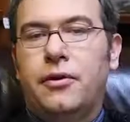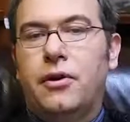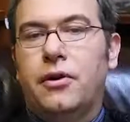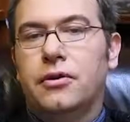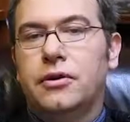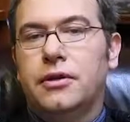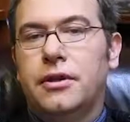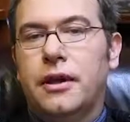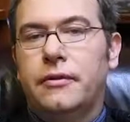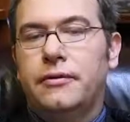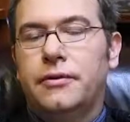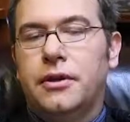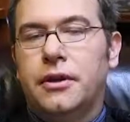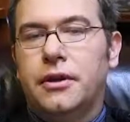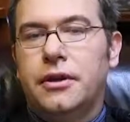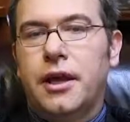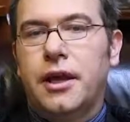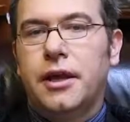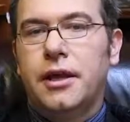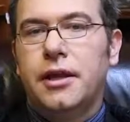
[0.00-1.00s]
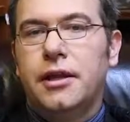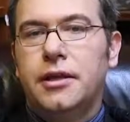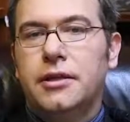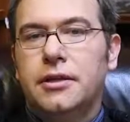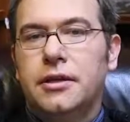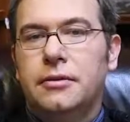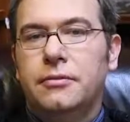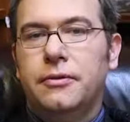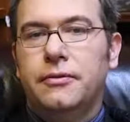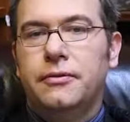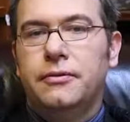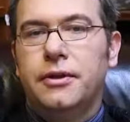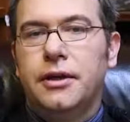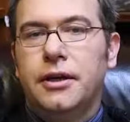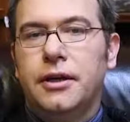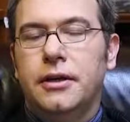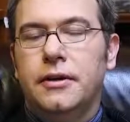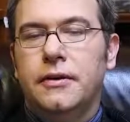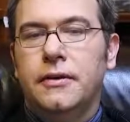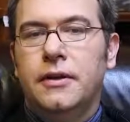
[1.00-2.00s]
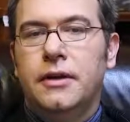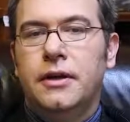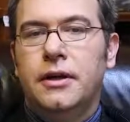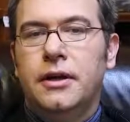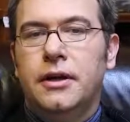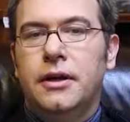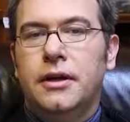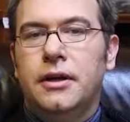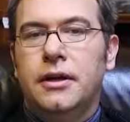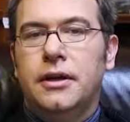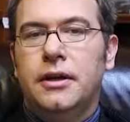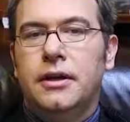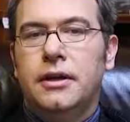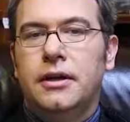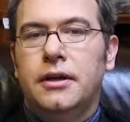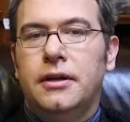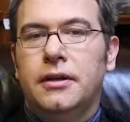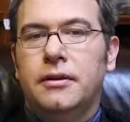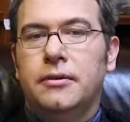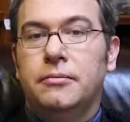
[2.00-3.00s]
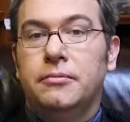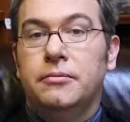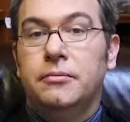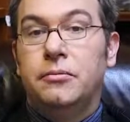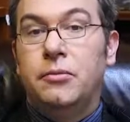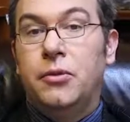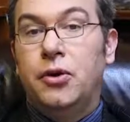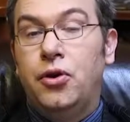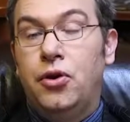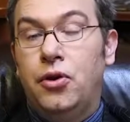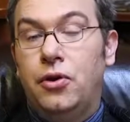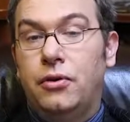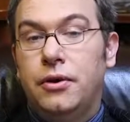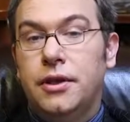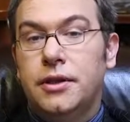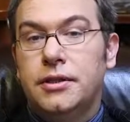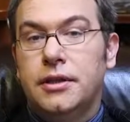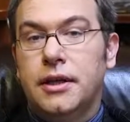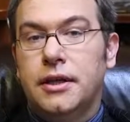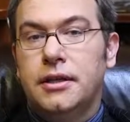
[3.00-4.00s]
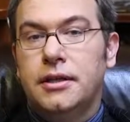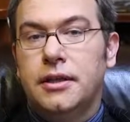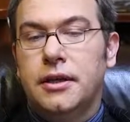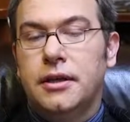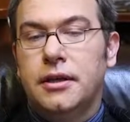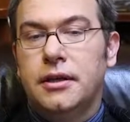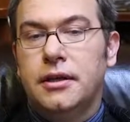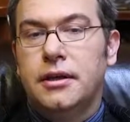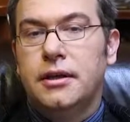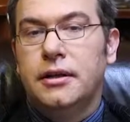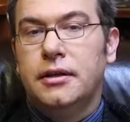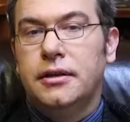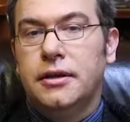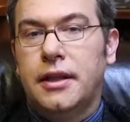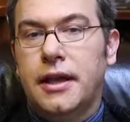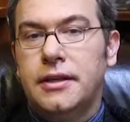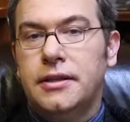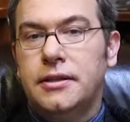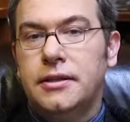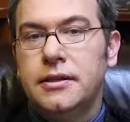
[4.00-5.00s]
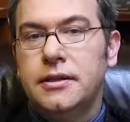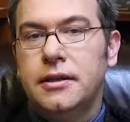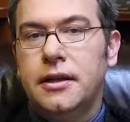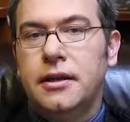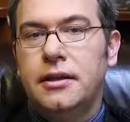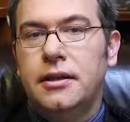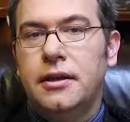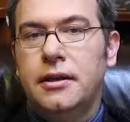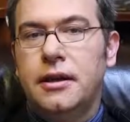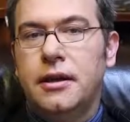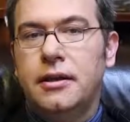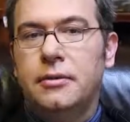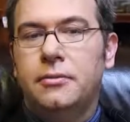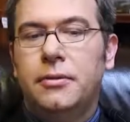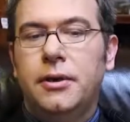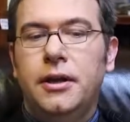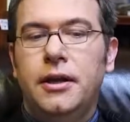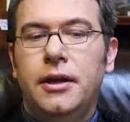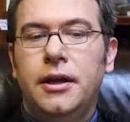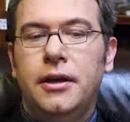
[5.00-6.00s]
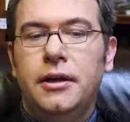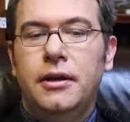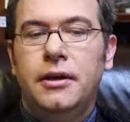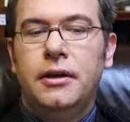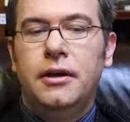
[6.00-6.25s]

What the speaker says: course, after taking some of the curious tests at the beginning,